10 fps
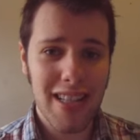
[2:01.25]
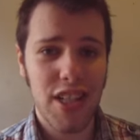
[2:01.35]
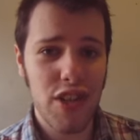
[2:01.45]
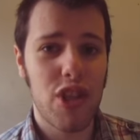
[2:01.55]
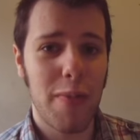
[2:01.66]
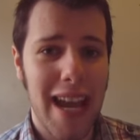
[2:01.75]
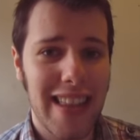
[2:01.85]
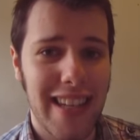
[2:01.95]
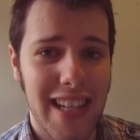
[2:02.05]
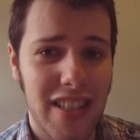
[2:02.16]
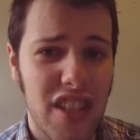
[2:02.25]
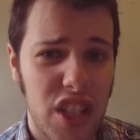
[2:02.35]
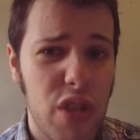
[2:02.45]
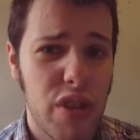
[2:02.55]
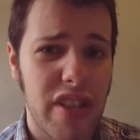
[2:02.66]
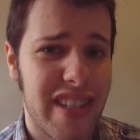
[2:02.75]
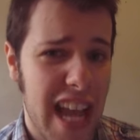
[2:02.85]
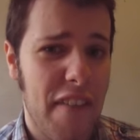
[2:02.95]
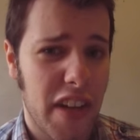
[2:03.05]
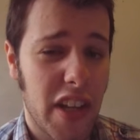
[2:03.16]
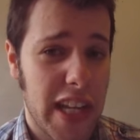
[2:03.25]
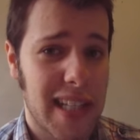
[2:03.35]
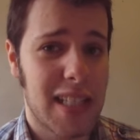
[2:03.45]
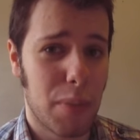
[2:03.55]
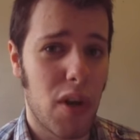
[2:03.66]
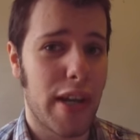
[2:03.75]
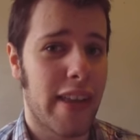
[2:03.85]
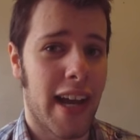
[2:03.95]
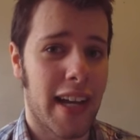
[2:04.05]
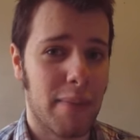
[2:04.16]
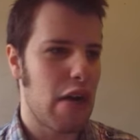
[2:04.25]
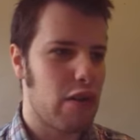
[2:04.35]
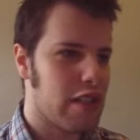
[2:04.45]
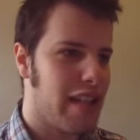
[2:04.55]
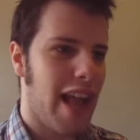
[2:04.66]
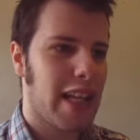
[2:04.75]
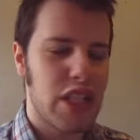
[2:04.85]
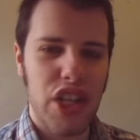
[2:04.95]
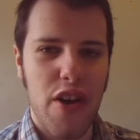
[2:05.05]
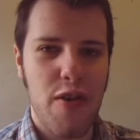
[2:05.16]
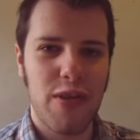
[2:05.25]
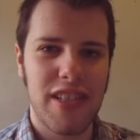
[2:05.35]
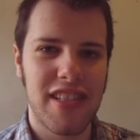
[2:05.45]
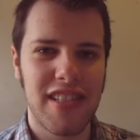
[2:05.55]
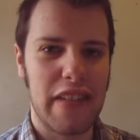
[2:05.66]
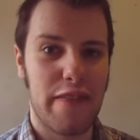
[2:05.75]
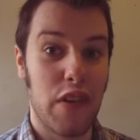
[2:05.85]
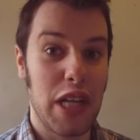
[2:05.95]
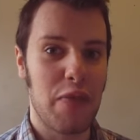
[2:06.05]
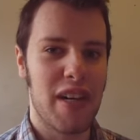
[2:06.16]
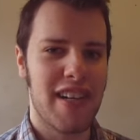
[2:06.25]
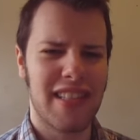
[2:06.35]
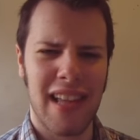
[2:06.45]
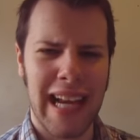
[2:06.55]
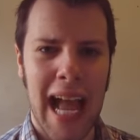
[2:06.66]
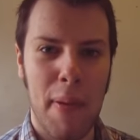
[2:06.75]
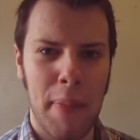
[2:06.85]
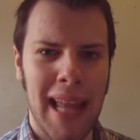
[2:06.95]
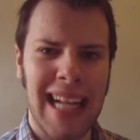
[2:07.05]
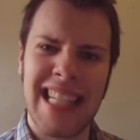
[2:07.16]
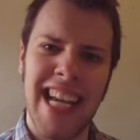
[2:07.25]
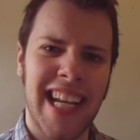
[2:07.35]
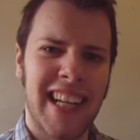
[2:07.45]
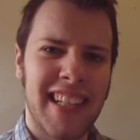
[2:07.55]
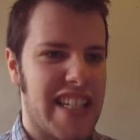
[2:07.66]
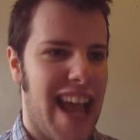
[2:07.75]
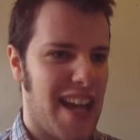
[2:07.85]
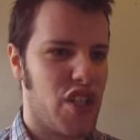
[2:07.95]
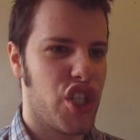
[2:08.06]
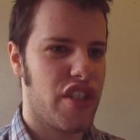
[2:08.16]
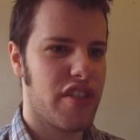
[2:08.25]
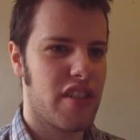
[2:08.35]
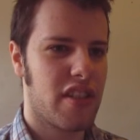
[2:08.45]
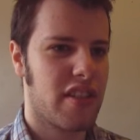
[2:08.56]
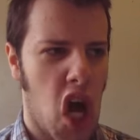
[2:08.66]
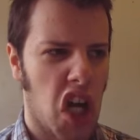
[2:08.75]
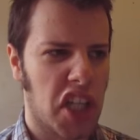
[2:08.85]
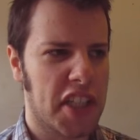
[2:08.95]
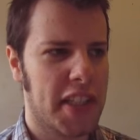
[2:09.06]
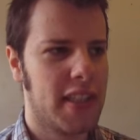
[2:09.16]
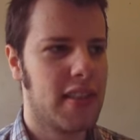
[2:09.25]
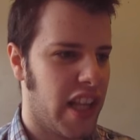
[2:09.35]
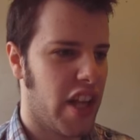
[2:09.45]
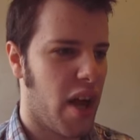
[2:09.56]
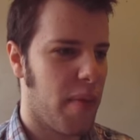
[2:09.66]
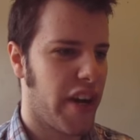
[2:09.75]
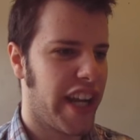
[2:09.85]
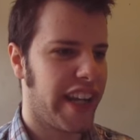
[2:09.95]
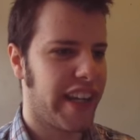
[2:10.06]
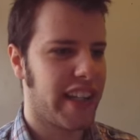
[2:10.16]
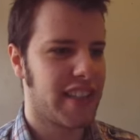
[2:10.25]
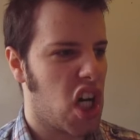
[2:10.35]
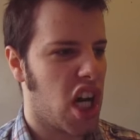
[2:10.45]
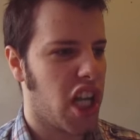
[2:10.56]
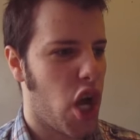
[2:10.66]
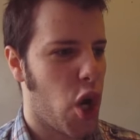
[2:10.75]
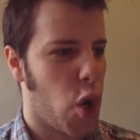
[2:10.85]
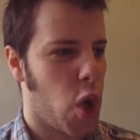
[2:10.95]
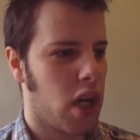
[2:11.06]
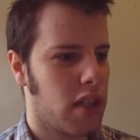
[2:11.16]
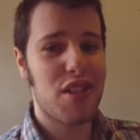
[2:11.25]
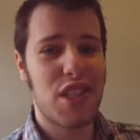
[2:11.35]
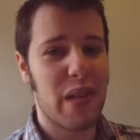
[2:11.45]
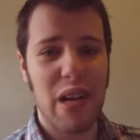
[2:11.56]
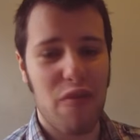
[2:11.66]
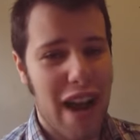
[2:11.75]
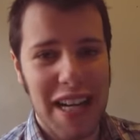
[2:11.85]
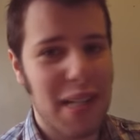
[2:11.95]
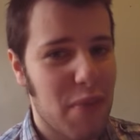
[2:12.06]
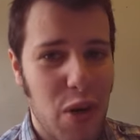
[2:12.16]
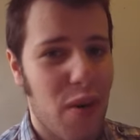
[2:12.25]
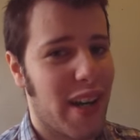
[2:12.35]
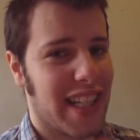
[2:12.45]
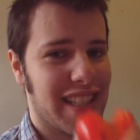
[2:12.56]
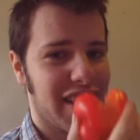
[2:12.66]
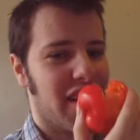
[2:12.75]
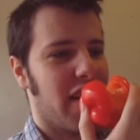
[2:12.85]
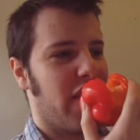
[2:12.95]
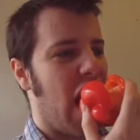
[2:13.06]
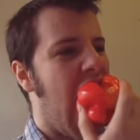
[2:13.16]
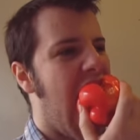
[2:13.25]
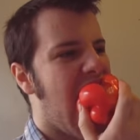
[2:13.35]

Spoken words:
So as a YouTube atheist, you should definitely exploit that. You know, just telling jokes, using funny words like apoplectic and tangent, jargon, philharmonic, bungalow, or just doing random quirky stuff.